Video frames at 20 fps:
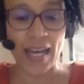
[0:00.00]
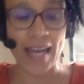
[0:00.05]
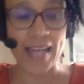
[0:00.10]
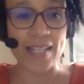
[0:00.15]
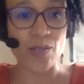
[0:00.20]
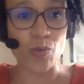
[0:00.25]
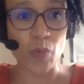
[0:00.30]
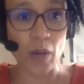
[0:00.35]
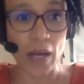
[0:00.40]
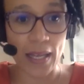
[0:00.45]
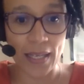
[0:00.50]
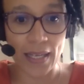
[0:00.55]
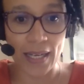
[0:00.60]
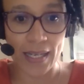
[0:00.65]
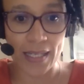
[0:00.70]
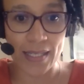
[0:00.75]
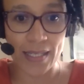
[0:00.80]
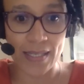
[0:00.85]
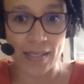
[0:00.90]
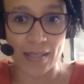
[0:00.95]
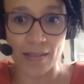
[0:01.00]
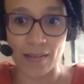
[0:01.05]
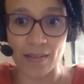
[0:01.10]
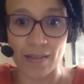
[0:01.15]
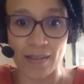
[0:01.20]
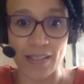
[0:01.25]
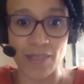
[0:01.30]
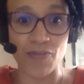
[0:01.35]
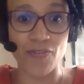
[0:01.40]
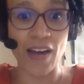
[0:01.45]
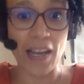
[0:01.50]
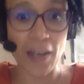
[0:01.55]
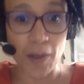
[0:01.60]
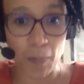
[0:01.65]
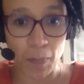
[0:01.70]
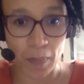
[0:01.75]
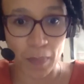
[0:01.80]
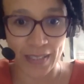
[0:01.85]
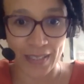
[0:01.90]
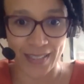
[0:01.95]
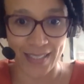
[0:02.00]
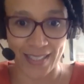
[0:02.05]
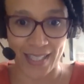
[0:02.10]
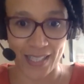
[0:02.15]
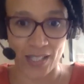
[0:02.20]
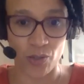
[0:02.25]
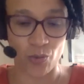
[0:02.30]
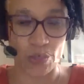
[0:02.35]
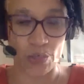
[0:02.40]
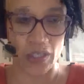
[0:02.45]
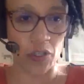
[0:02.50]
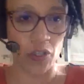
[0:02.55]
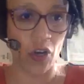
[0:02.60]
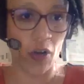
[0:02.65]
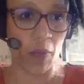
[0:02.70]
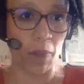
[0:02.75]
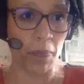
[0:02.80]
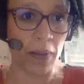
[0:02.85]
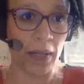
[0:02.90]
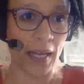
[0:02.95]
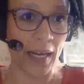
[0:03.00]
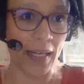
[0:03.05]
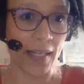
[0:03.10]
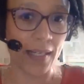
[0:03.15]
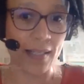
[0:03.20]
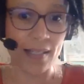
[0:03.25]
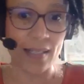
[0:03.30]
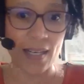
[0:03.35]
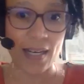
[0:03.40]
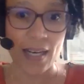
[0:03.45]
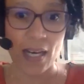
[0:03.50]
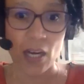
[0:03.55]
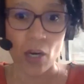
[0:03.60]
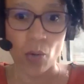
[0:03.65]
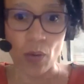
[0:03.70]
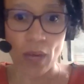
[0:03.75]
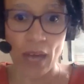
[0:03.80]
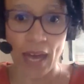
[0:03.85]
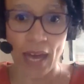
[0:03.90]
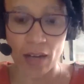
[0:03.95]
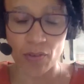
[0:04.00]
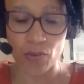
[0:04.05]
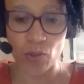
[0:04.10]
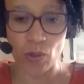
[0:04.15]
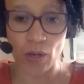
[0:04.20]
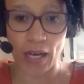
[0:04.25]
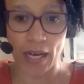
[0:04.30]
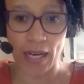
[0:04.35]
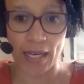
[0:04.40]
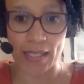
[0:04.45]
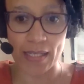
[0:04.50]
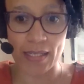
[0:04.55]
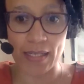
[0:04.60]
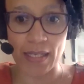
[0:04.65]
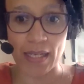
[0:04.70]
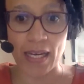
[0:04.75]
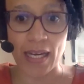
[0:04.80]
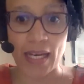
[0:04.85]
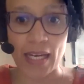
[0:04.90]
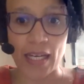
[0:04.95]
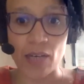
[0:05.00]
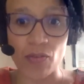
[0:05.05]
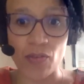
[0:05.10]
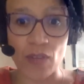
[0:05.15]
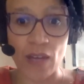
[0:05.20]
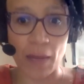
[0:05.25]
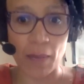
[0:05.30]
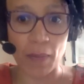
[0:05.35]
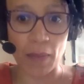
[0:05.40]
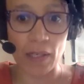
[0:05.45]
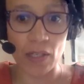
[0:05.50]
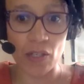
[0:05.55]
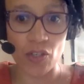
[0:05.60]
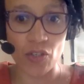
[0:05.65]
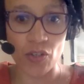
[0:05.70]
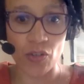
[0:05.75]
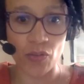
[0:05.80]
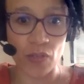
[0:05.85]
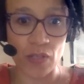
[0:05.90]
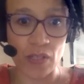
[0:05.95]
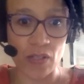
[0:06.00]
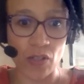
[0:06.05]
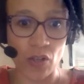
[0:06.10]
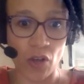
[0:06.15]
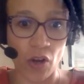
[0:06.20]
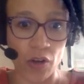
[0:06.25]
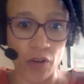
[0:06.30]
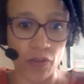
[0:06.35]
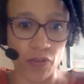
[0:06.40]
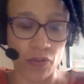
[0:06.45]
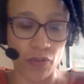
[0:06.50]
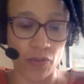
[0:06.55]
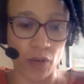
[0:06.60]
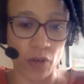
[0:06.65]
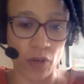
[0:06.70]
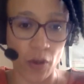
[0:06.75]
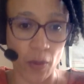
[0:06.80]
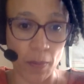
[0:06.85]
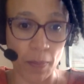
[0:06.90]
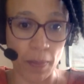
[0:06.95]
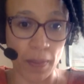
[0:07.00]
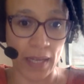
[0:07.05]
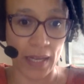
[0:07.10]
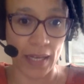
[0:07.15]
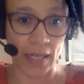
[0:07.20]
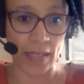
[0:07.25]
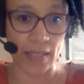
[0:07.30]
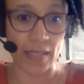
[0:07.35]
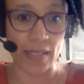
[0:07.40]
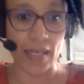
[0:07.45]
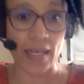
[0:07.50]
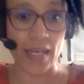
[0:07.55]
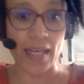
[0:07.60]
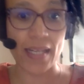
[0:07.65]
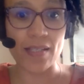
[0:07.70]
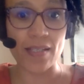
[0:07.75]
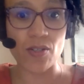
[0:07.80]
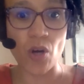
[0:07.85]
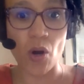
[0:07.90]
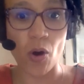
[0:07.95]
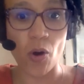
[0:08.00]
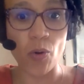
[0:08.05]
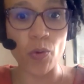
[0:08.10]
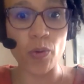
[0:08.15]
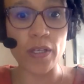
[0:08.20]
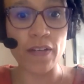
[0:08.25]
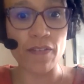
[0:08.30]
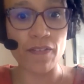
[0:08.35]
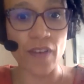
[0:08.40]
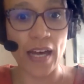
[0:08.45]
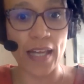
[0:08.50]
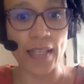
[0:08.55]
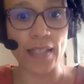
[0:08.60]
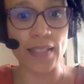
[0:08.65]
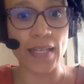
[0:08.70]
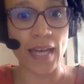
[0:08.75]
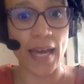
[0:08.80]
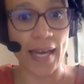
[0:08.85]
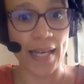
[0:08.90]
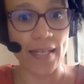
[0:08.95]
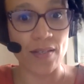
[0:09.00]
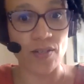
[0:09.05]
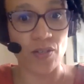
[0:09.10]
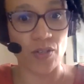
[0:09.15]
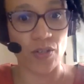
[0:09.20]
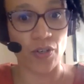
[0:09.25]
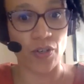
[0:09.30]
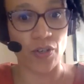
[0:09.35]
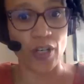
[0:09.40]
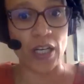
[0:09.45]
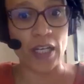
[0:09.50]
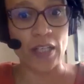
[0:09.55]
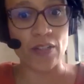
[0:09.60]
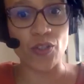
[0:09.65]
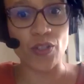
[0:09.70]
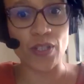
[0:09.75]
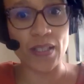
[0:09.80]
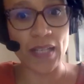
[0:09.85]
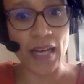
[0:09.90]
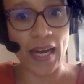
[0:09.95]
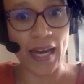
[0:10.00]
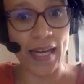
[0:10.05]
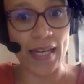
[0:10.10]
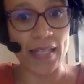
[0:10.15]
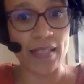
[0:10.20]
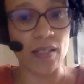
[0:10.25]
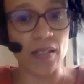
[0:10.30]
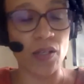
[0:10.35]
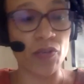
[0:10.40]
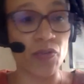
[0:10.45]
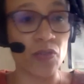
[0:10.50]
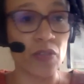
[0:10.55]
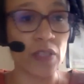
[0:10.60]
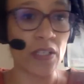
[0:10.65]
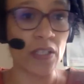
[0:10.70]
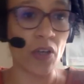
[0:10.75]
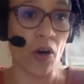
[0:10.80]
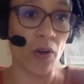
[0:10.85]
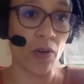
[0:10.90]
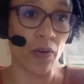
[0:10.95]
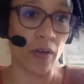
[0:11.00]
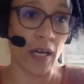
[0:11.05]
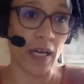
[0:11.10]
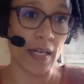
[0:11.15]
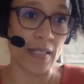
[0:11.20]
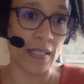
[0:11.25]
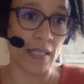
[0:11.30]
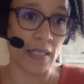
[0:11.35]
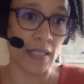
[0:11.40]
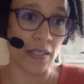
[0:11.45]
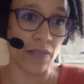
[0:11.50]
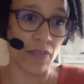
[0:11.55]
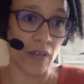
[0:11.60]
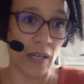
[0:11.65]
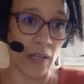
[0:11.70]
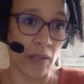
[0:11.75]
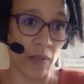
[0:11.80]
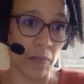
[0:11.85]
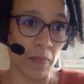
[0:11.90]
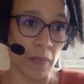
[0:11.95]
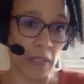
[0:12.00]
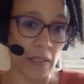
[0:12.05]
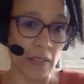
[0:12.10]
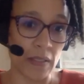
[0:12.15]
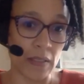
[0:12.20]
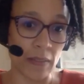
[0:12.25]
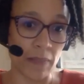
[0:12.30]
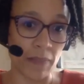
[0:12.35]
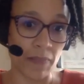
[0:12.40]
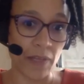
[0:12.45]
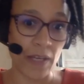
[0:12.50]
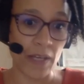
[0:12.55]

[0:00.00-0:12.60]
as well as the development industrial complex, we have to ask if the abolition of this complex is the only valid answer to the task of decolonizing development.